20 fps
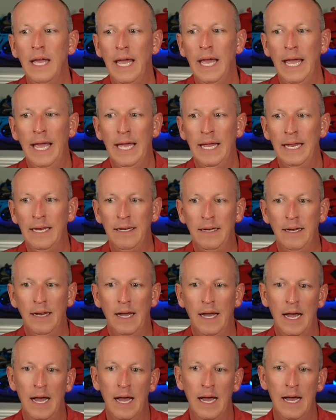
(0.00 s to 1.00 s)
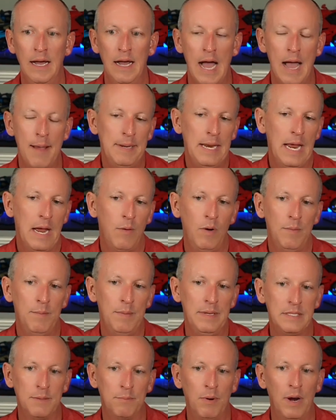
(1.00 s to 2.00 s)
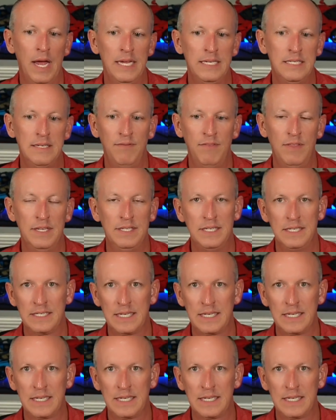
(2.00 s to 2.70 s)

And I mean, I wouldn't be surprised if this is